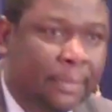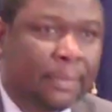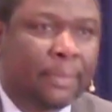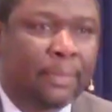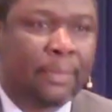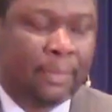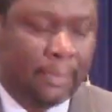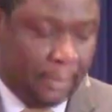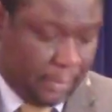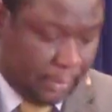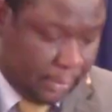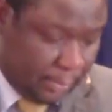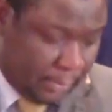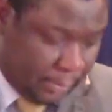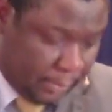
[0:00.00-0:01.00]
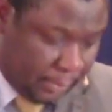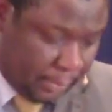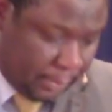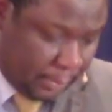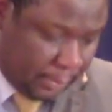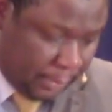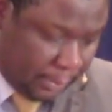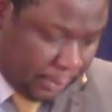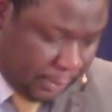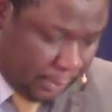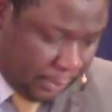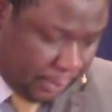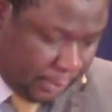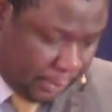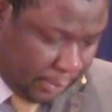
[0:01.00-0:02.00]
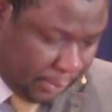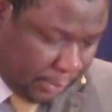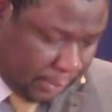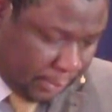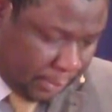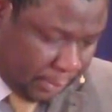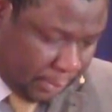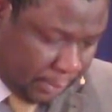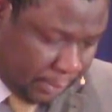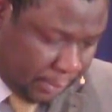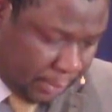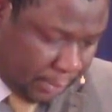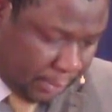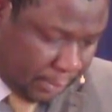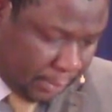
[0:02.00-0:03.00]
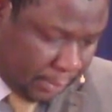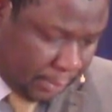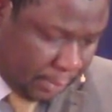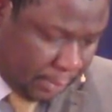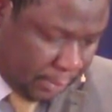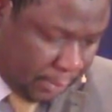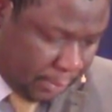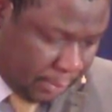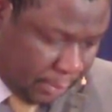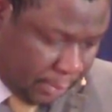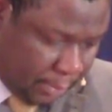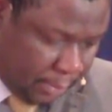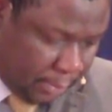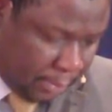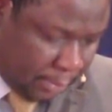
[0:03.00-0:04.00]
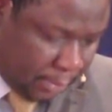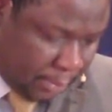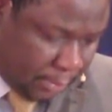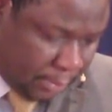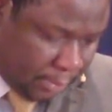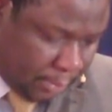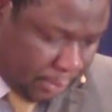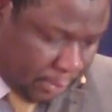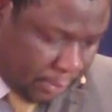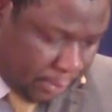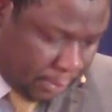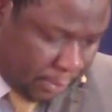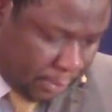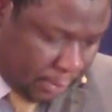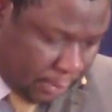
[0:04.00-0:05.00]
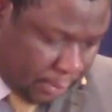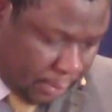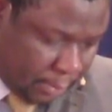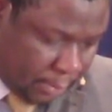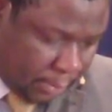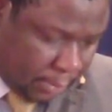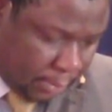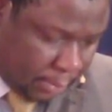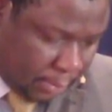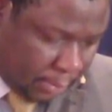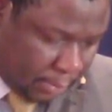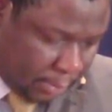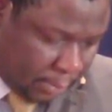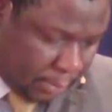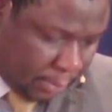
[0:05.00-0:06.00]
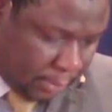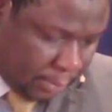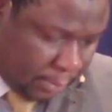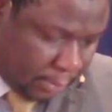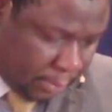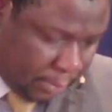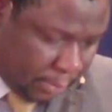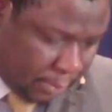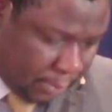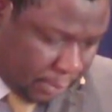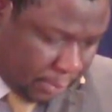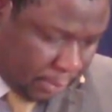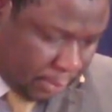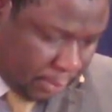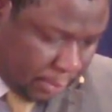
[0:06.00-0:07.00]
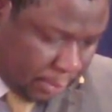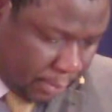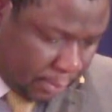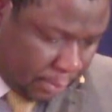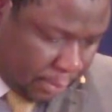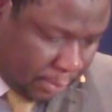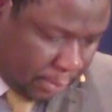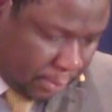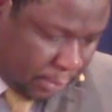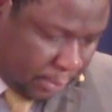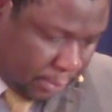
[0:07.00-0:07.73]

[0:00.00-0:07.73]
(no one is talking)